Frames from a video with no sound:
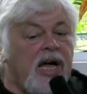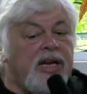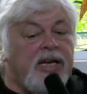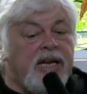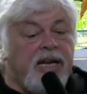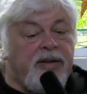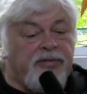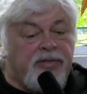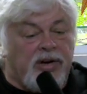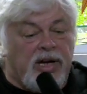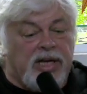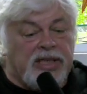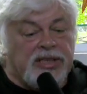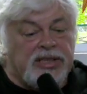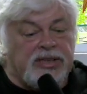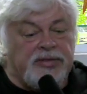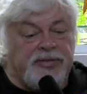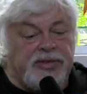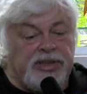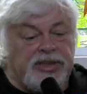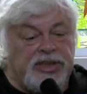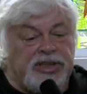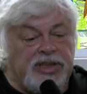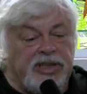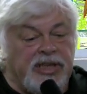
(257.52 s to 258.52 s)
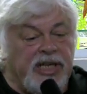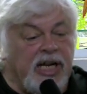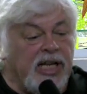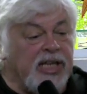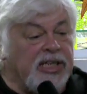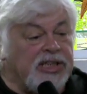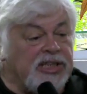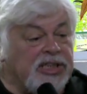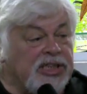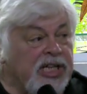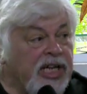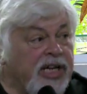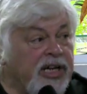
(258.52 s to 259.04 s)
Dave Rostovich and
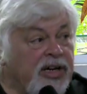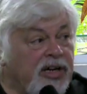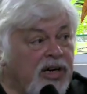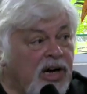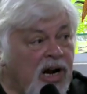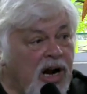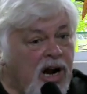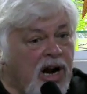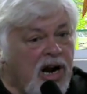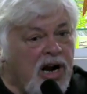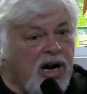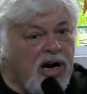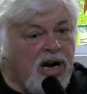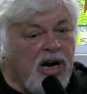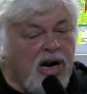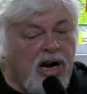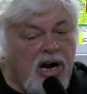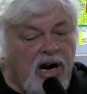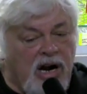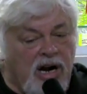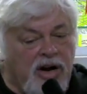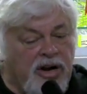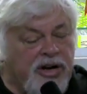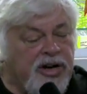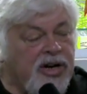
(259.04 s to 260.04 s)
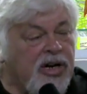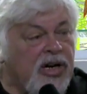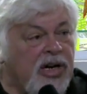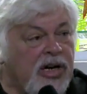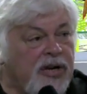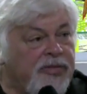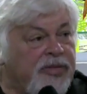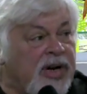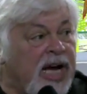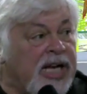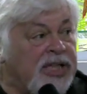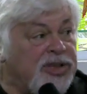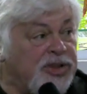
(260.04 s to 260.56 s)
Kelly Slater are on our
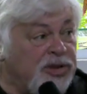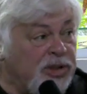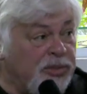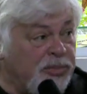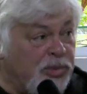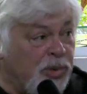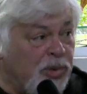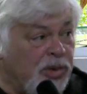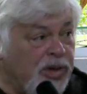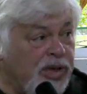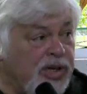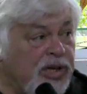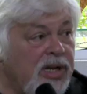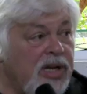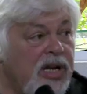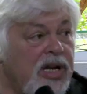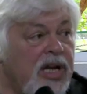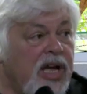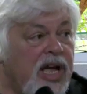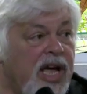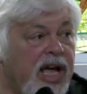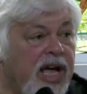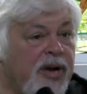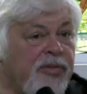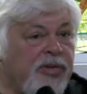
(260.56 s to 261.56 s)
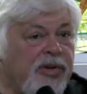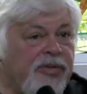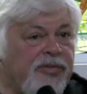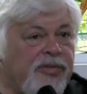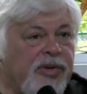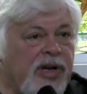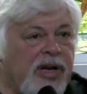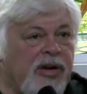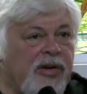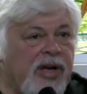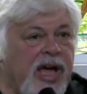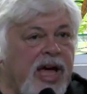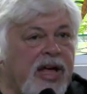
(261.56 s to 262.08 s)
advisory board, and we've
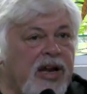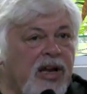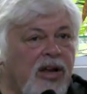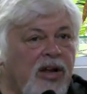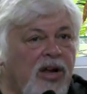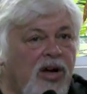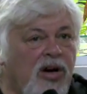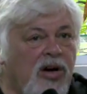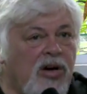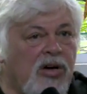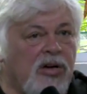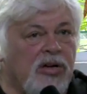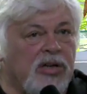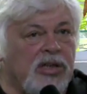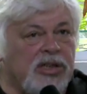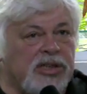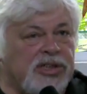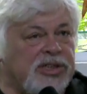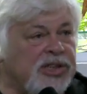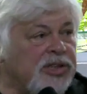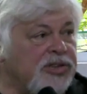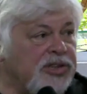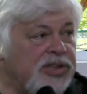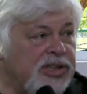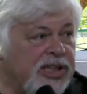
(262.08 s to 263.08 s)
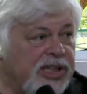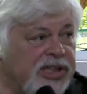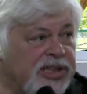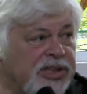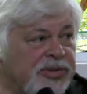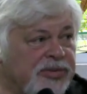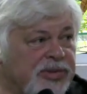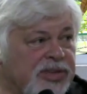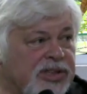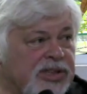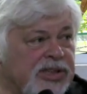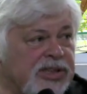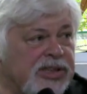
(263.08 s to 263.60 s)
had a long
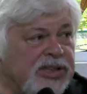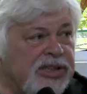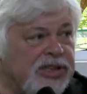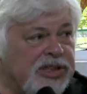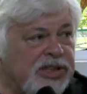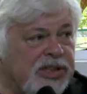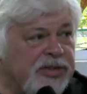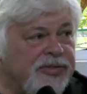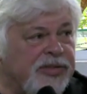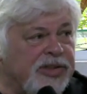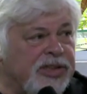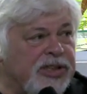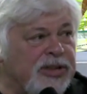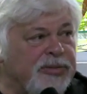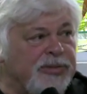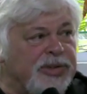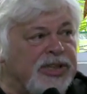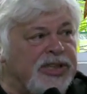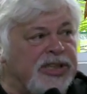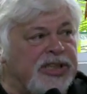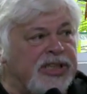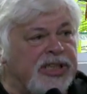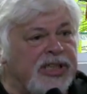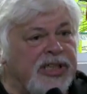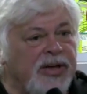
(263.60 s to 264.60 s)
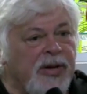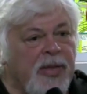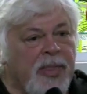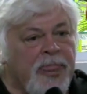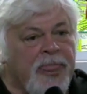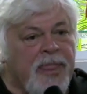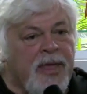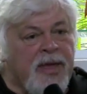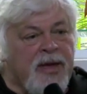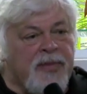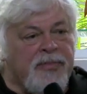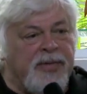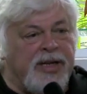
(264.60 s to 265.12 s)
association with the surfing community,
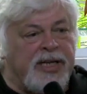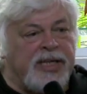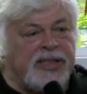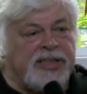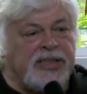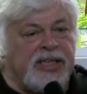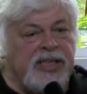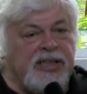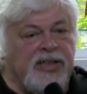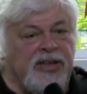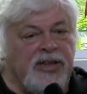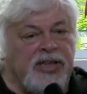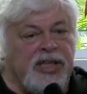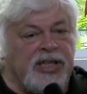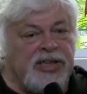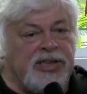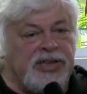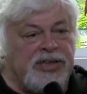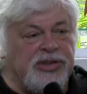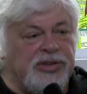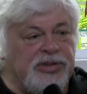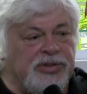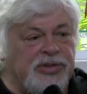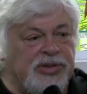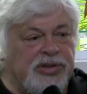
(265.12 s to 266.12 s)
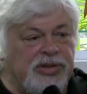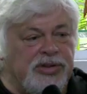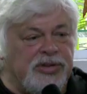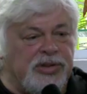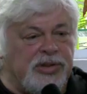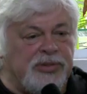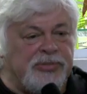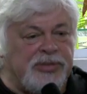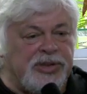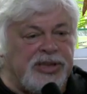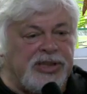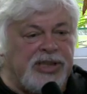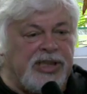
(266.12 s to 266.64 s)
because I look at two
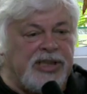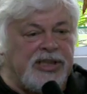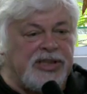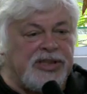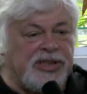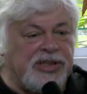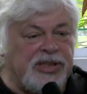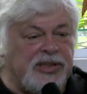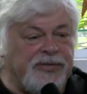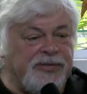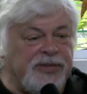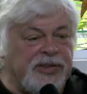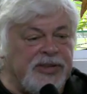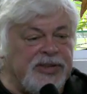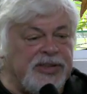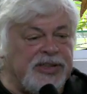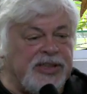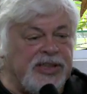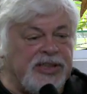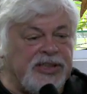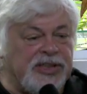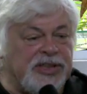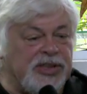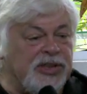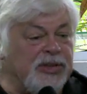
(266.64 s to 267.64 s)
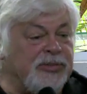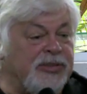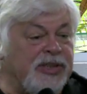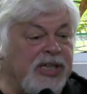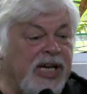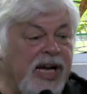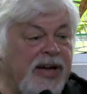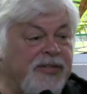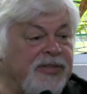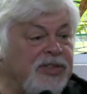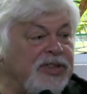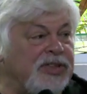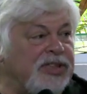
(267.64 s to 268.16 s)
groups, surfers and scuba
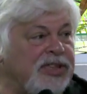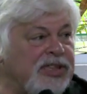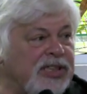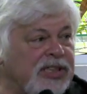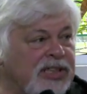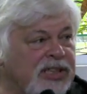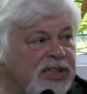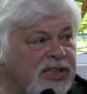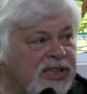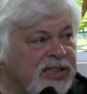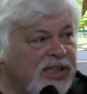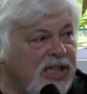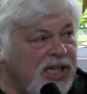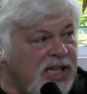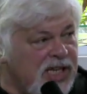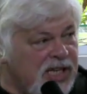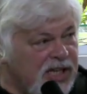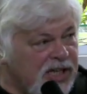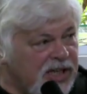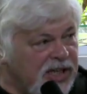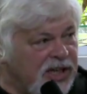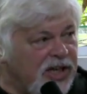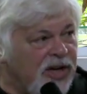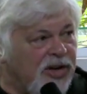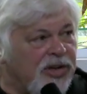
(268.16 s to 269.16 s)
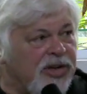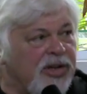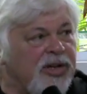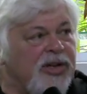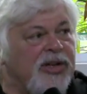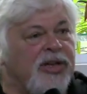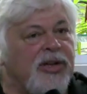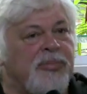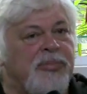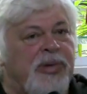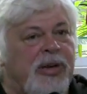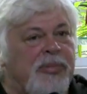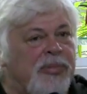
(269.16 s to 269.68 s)
divers, as
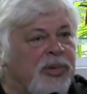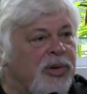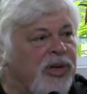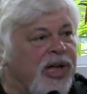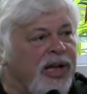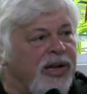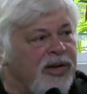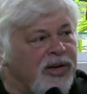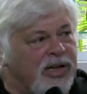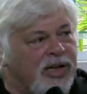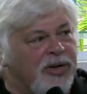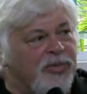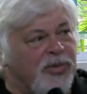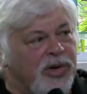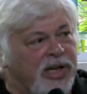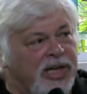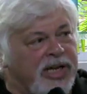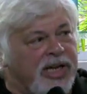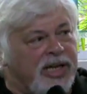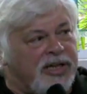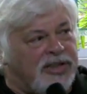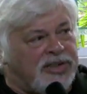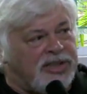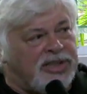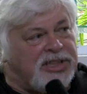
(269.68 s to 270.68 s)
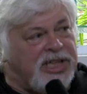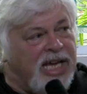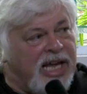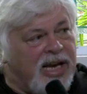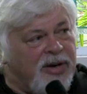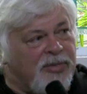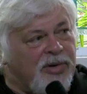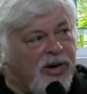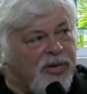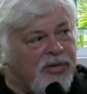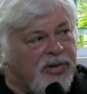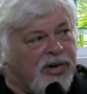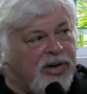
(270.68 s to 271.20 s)
the people that can really
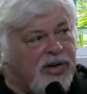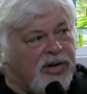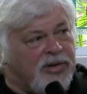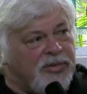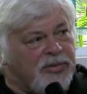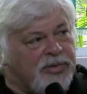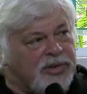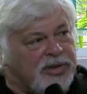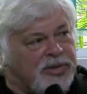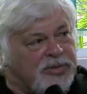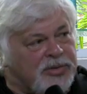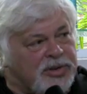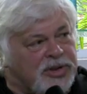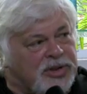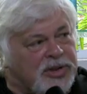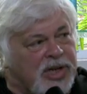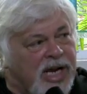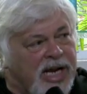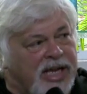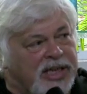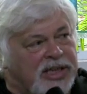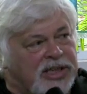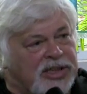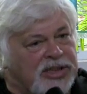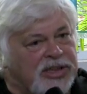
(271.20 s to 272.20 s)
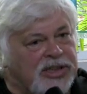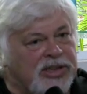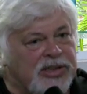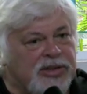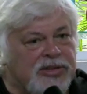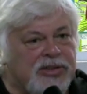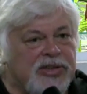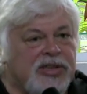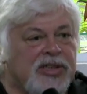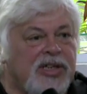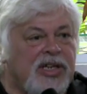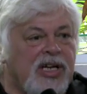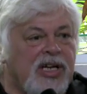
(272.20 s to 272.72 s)
understand what we're trying to do.